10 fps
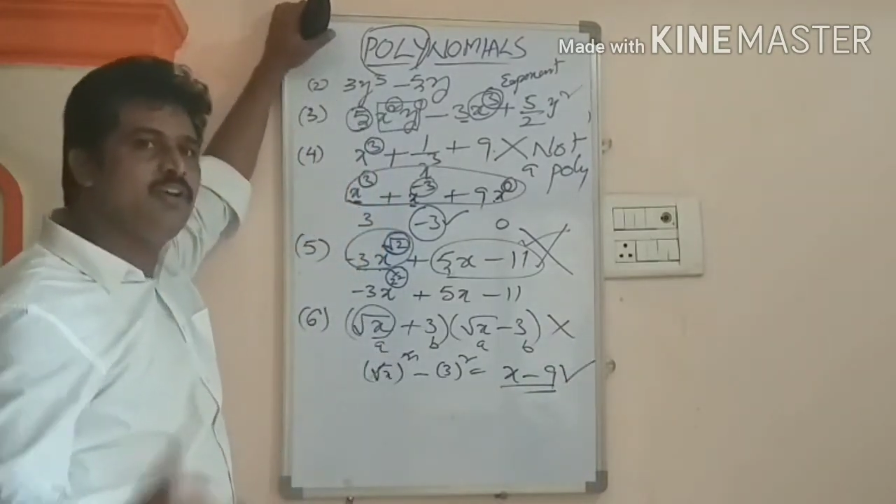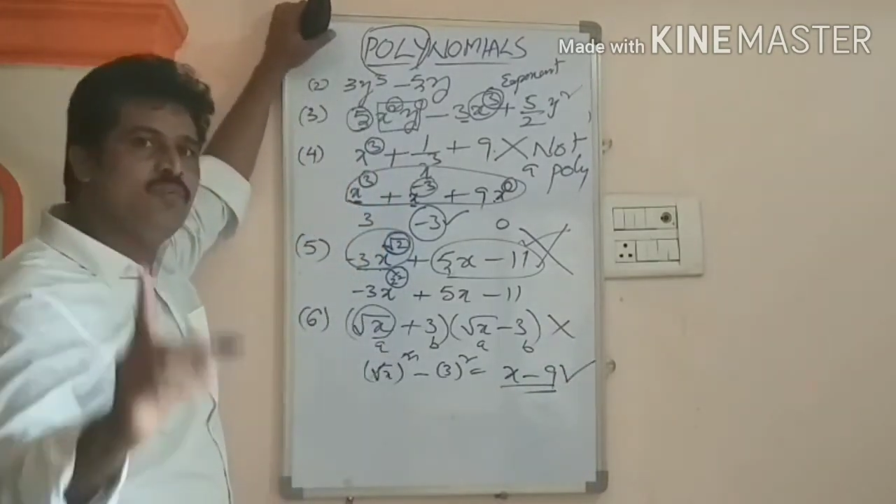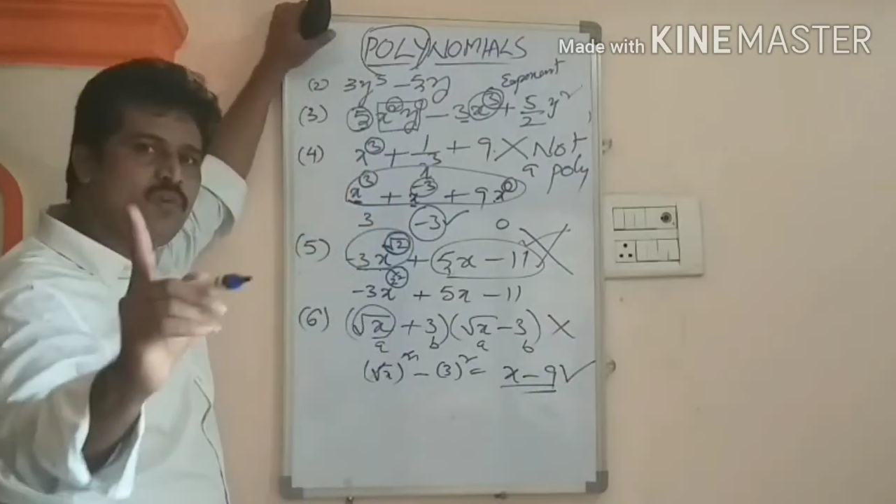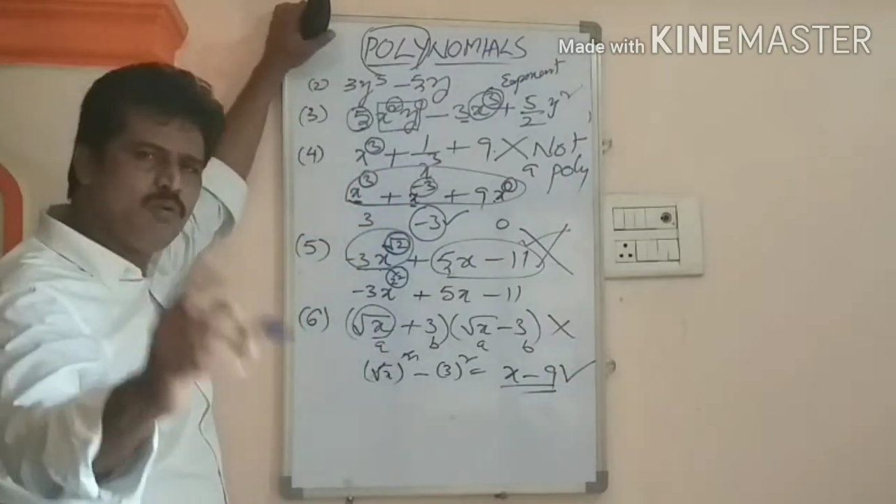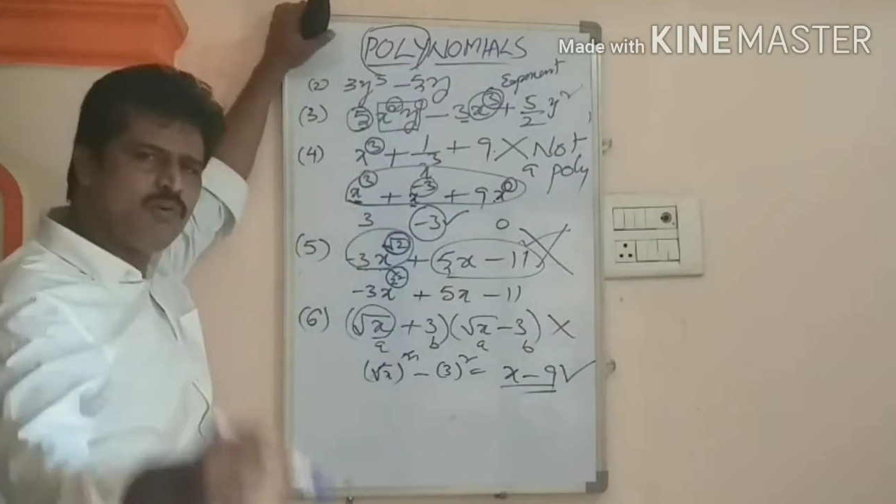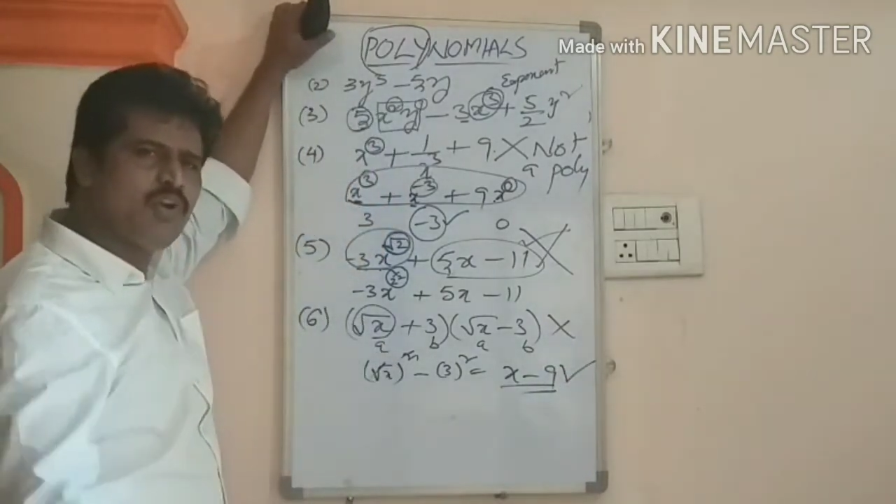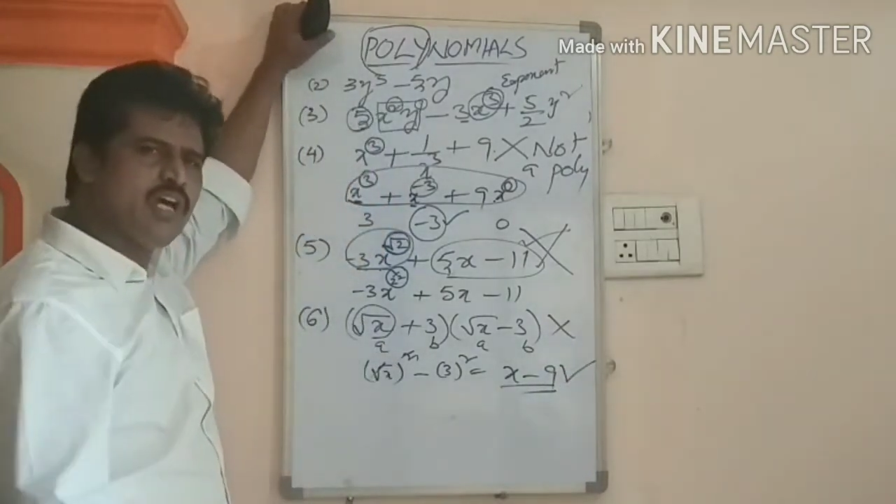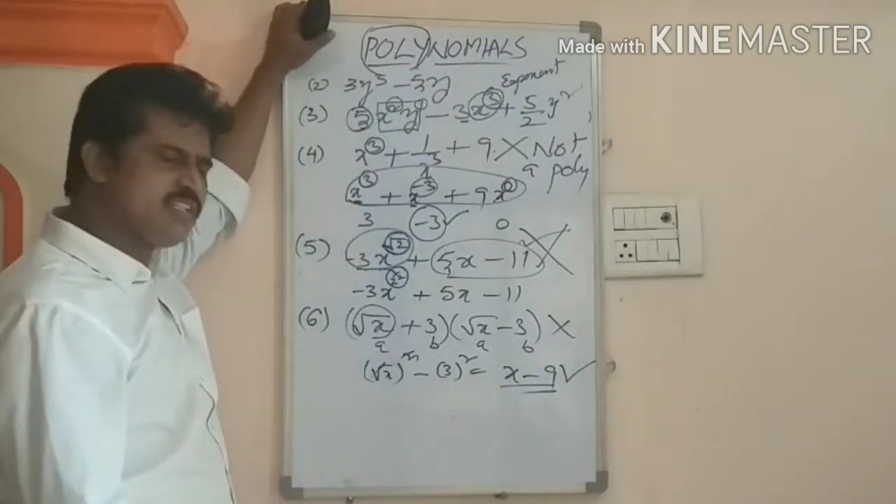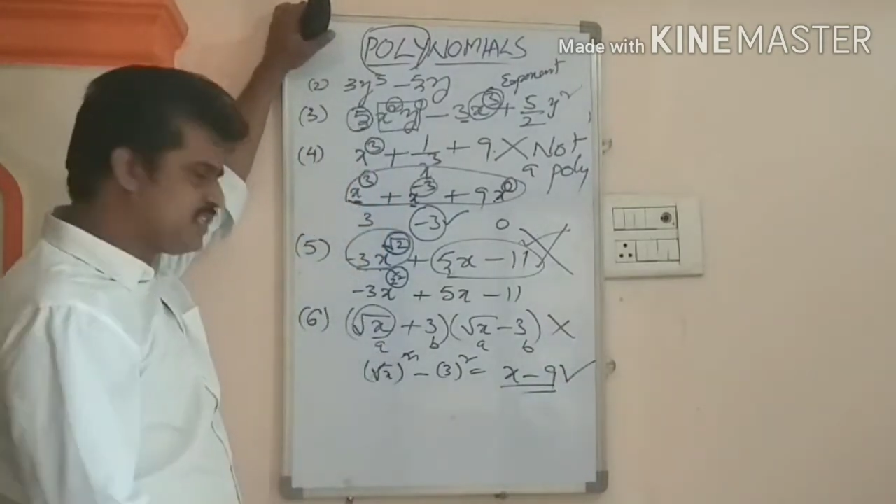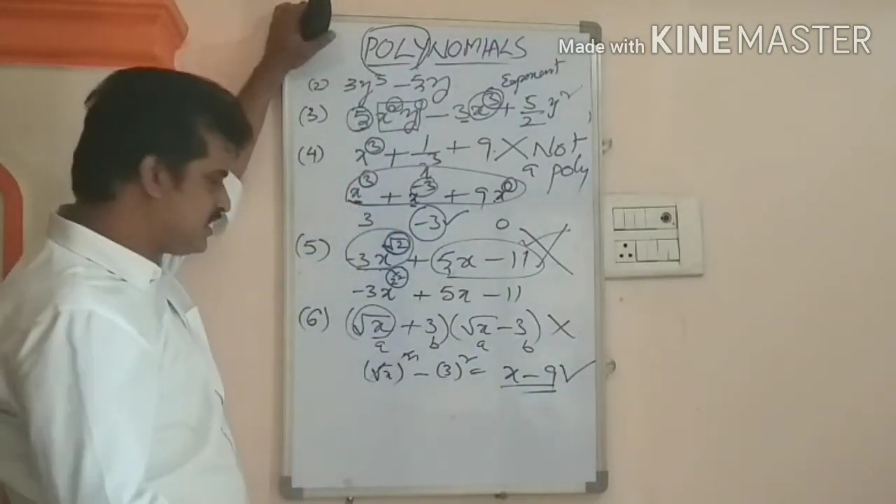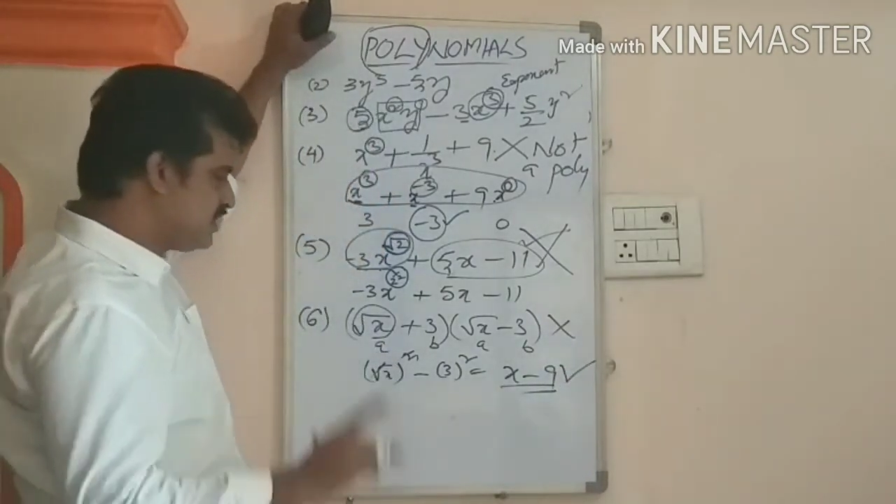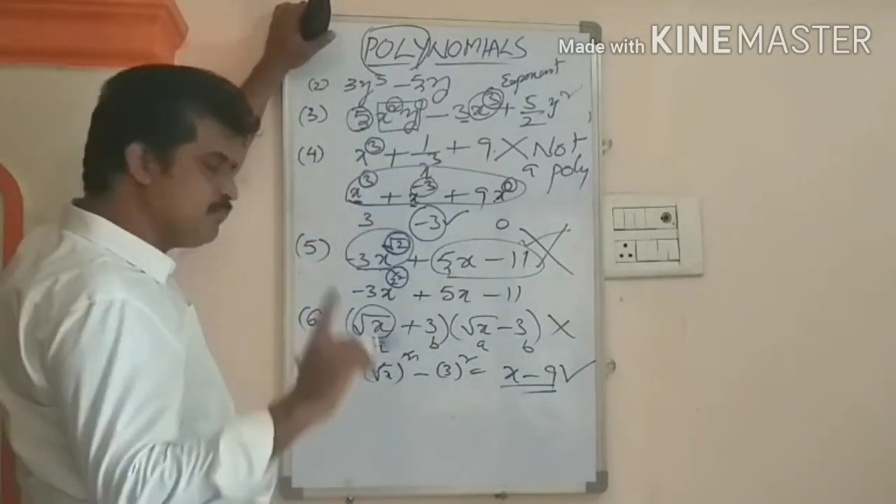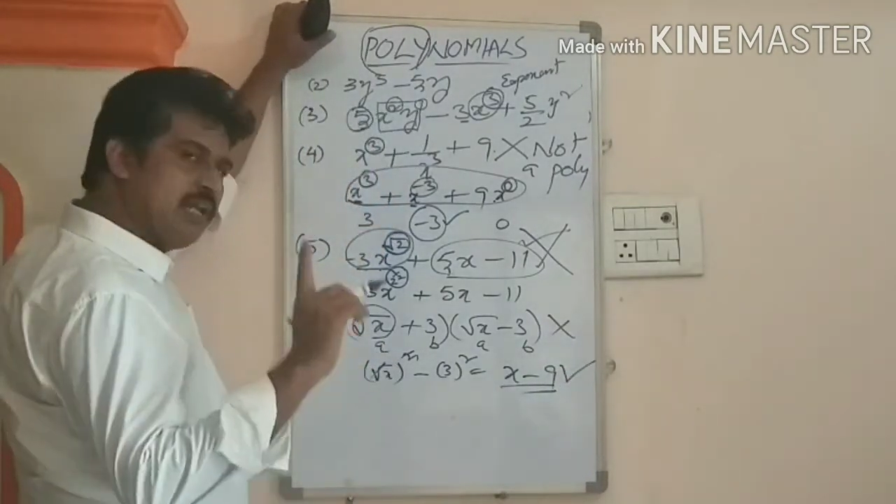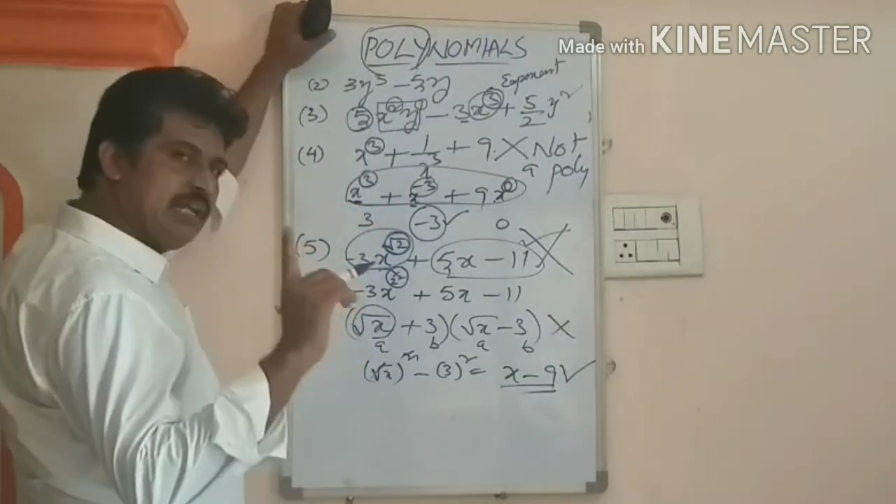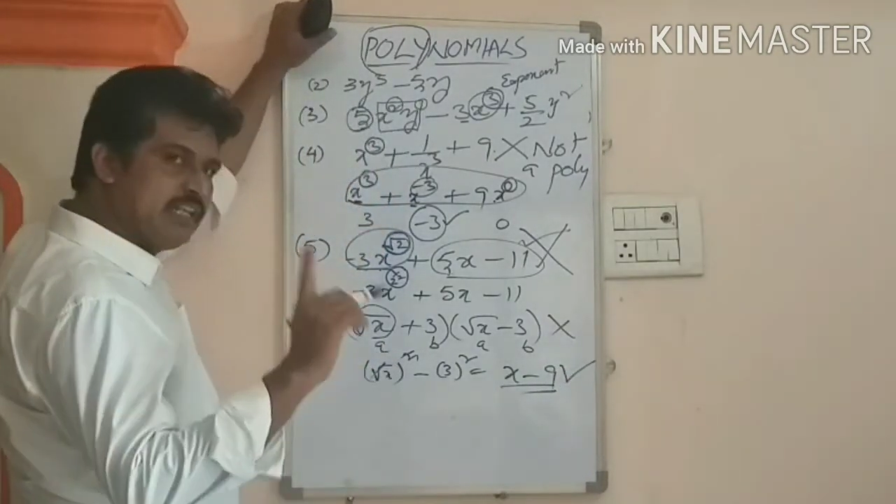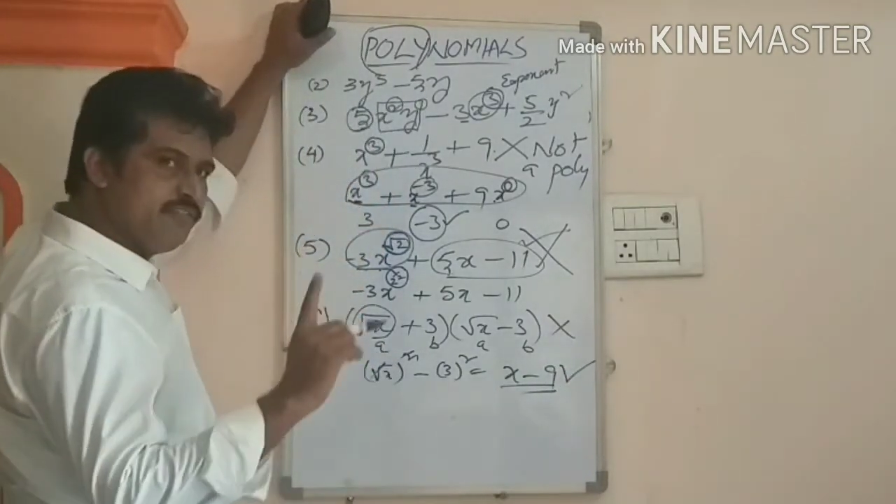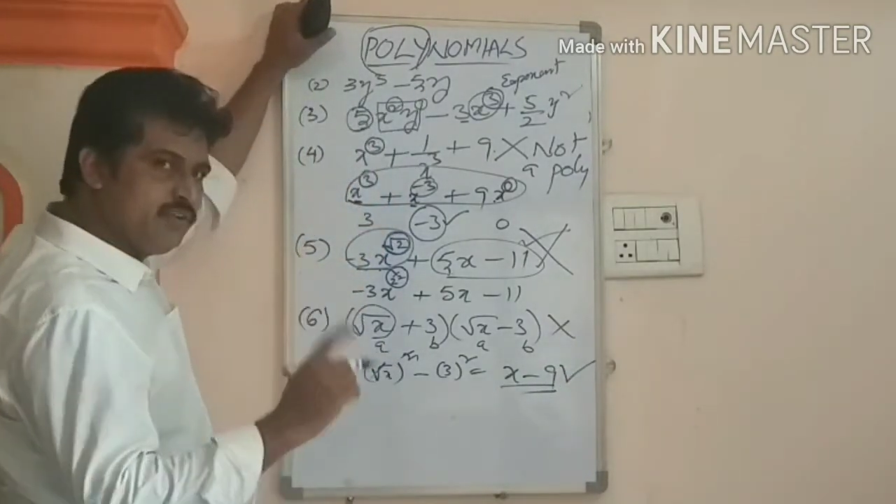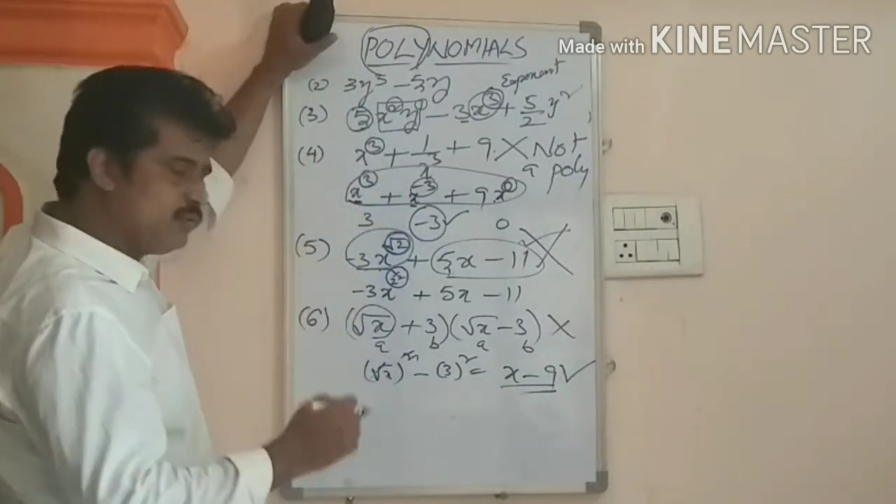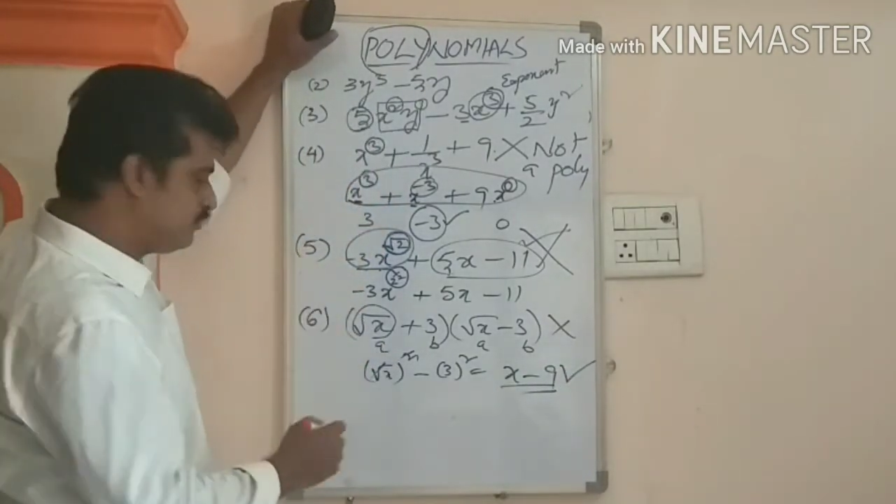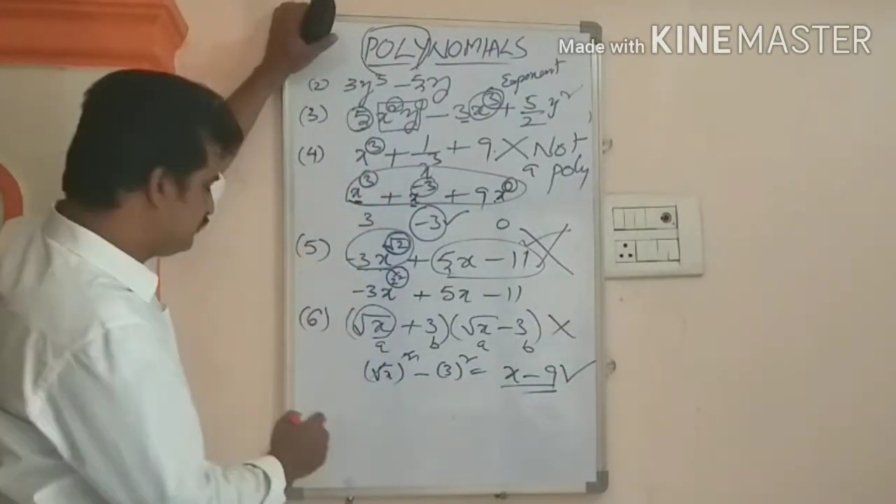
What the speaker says: One more last example I will give you.